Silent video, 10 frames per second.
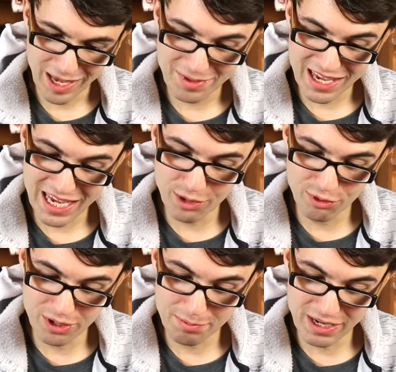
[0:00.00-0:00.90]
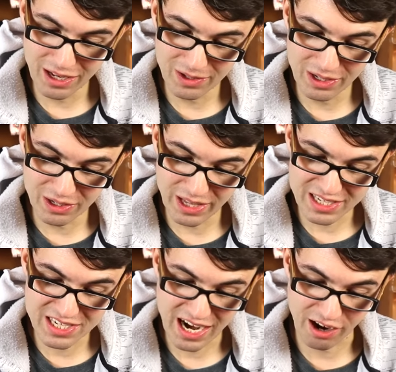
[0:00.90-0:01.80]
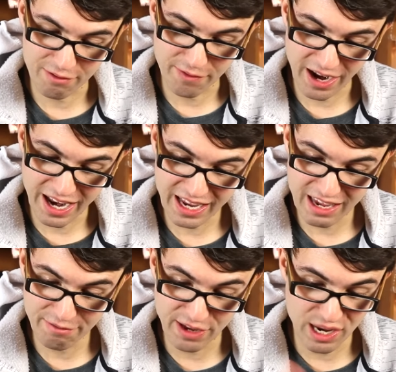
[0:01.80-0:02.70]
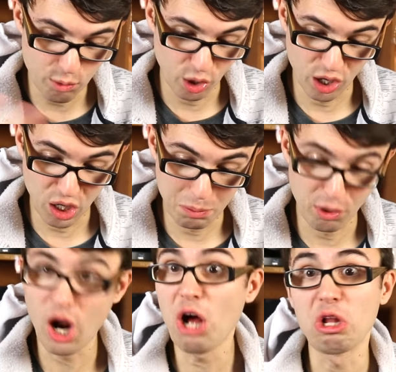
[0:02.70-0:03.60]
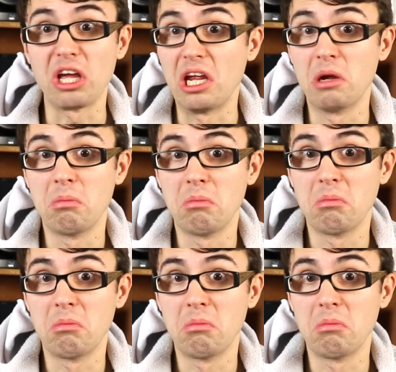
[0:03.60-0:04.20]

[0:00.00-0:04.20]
Maybe he would be a little less terrifying if he were broccoli.